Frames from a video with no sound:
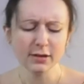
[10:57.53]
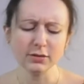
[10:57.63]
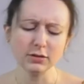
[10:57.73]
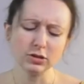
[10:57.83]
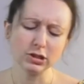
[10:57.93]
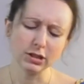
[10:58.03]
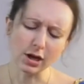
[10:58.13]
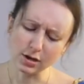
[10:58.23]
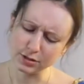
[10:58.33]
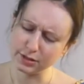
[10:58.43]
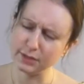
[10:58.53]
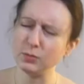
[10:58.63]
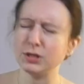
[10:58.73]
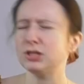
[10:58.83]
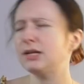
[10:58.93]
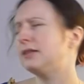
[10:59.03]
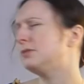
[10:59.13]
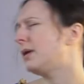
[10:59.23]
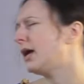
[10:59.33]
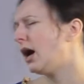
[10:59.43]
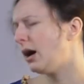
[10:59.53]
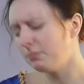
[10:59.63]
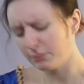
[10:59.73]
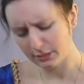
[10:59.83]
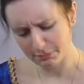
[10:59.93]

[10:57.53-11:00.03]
"The garden in which stands my humble